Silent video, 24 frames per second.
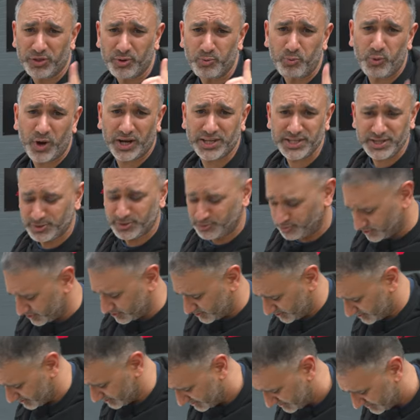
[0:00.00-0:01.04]
than one
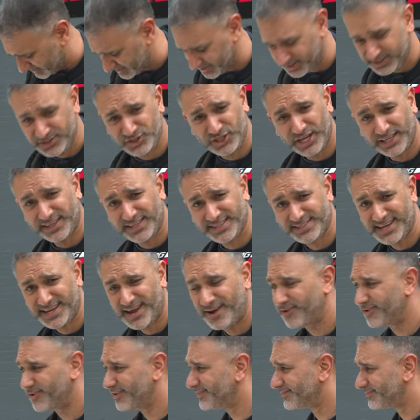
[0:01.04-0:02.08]
use. Check this out.